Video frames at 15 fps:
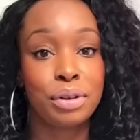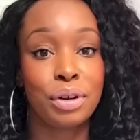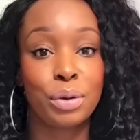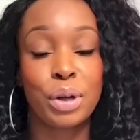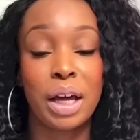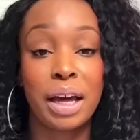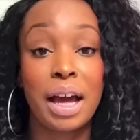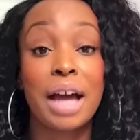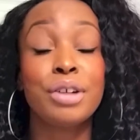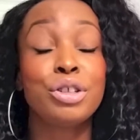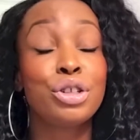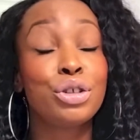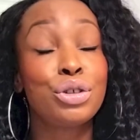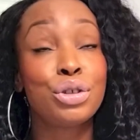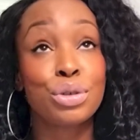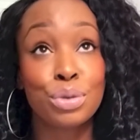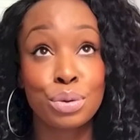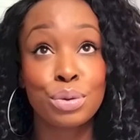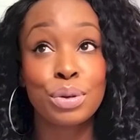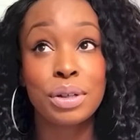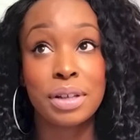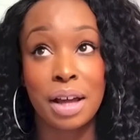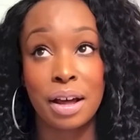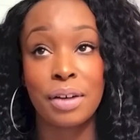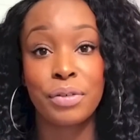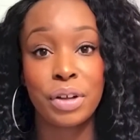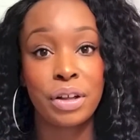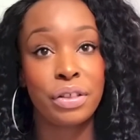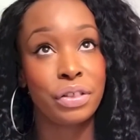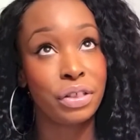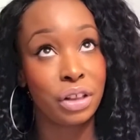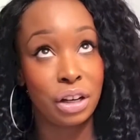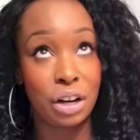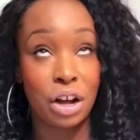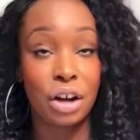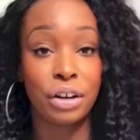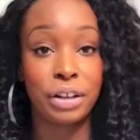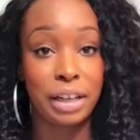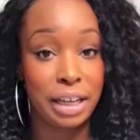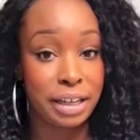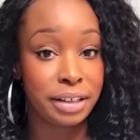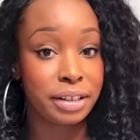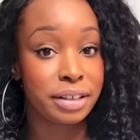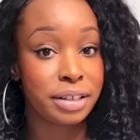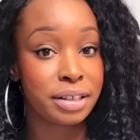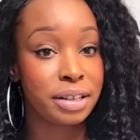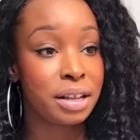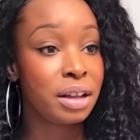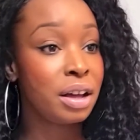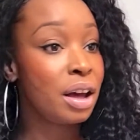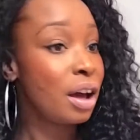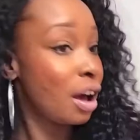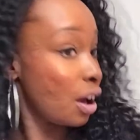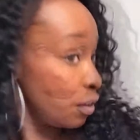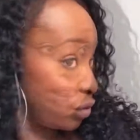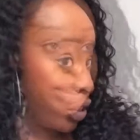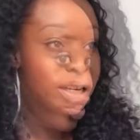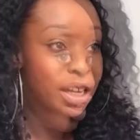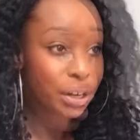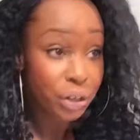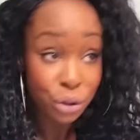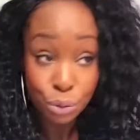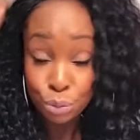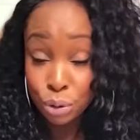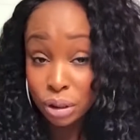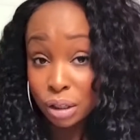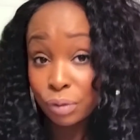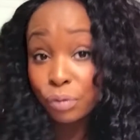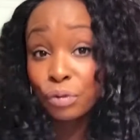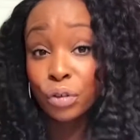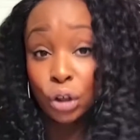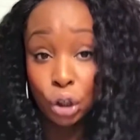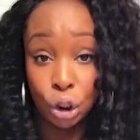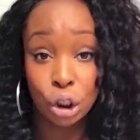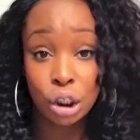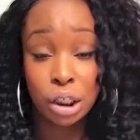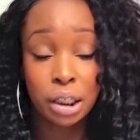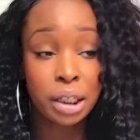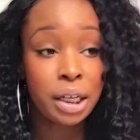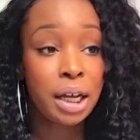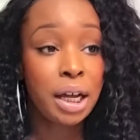Okay, I do love the long lengths. See, the hair is really full.